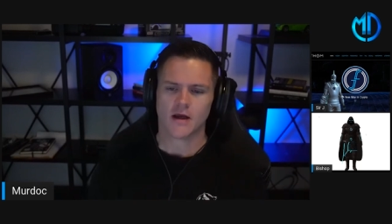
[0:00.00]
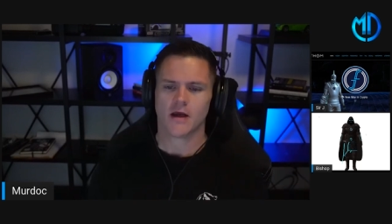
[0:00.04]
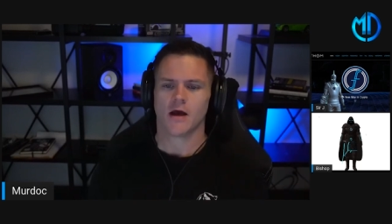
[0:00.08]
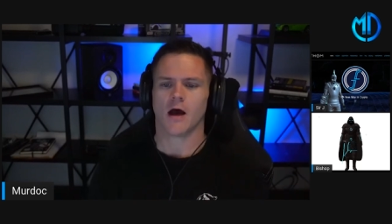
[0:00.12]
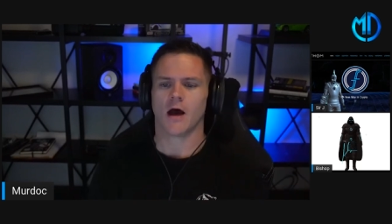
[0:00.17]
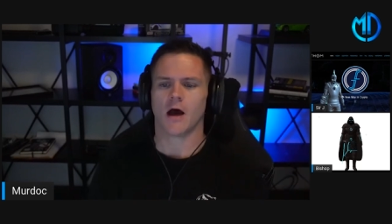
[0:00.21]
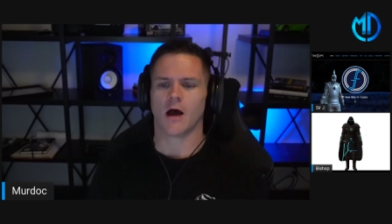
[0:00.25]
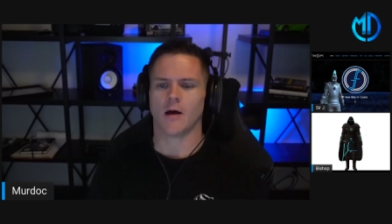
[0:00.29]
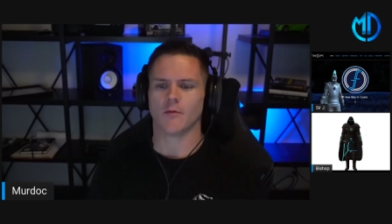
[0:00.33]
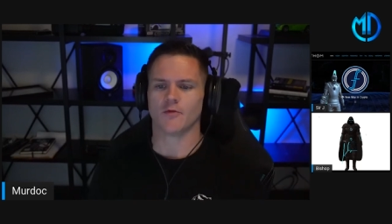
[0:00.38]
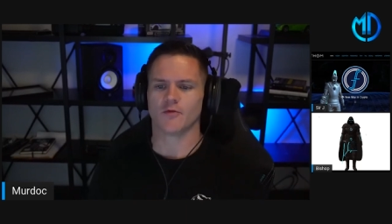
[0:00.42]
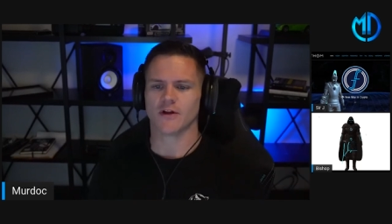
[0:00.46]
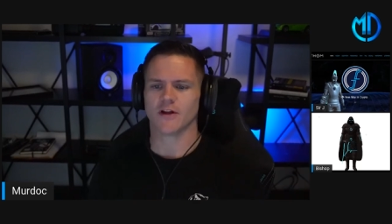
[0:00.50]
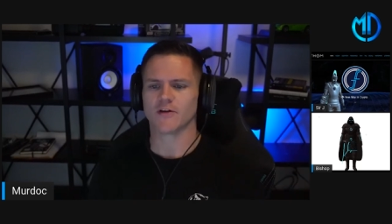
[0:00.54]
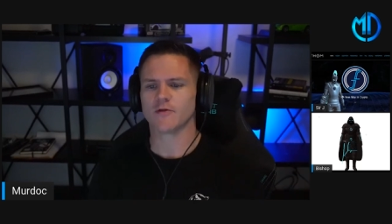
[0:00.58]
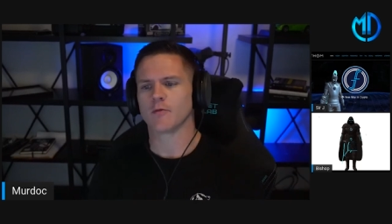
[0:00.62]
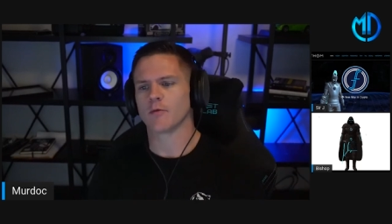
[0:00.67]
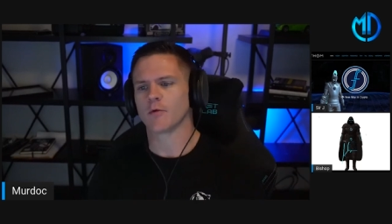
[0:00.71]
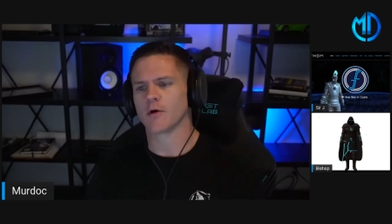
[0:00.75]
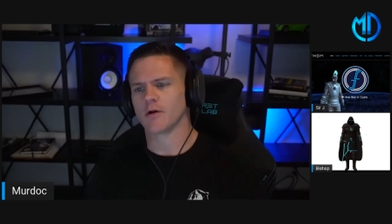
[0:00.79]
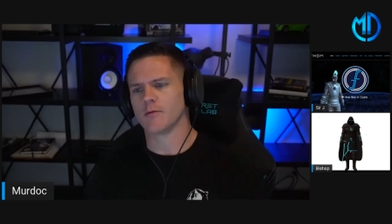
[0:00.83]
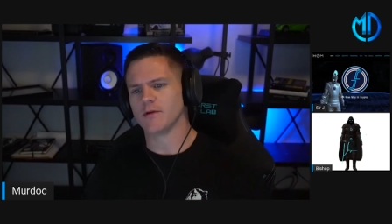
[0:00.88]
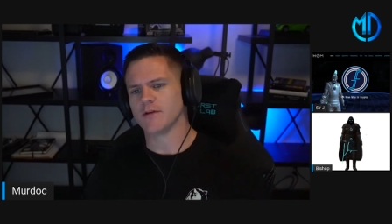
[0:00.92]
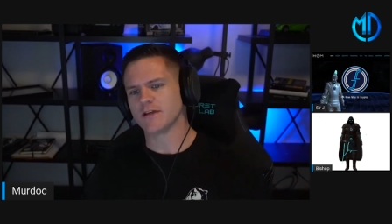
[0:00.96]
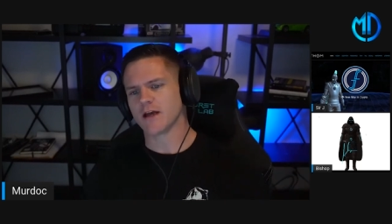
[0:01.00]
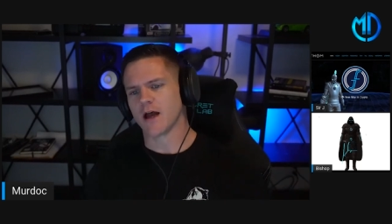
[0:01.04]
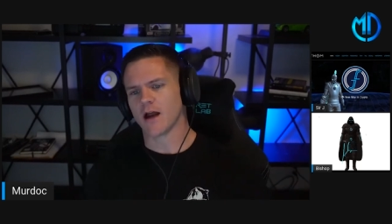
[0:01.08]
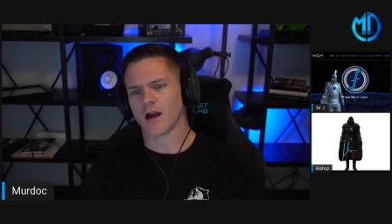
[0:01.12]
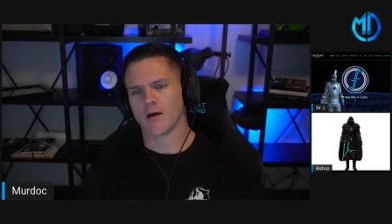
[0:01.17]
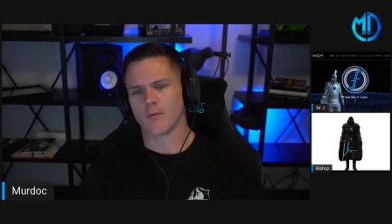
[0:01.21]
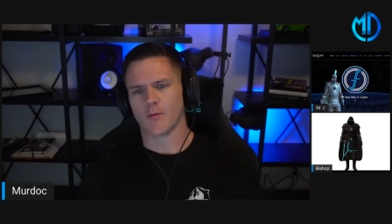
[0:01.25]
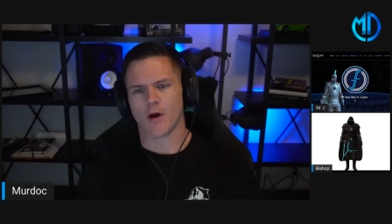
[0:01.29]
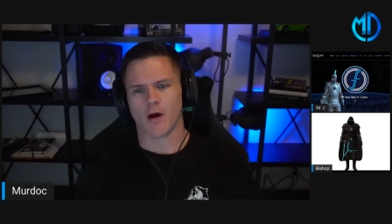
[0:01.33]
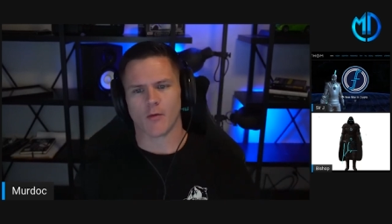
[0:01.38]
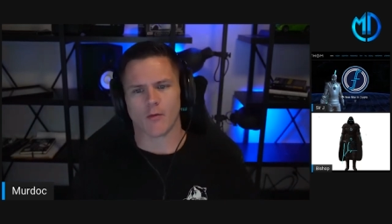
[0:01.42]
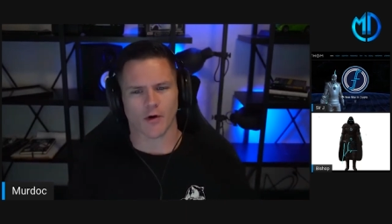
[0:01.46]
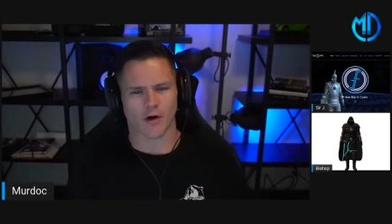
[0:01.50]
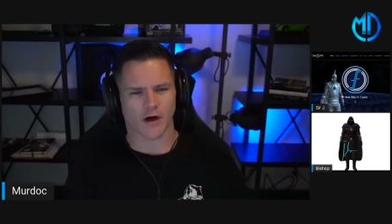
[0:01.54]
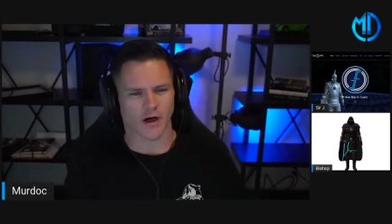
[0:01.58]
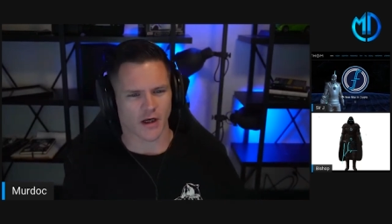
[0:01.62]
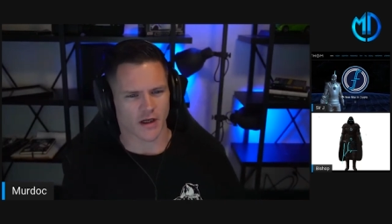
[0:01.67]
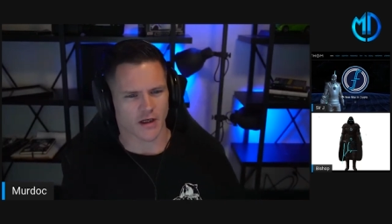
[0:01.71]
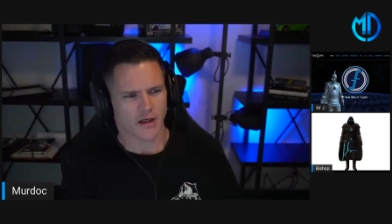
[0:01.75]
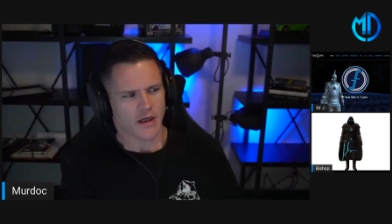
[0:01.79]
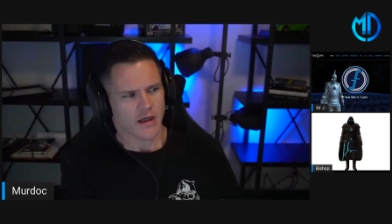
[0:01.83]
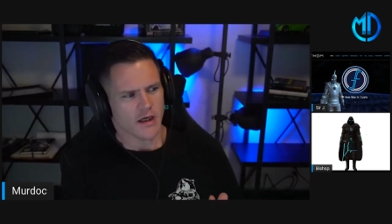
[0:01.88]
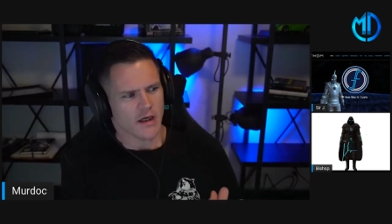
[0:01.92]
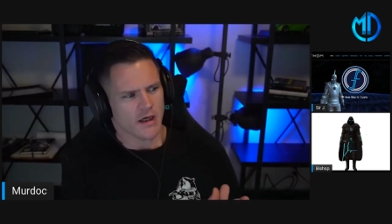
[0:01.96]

Uh, so that's what we're going to be talking about. We're going to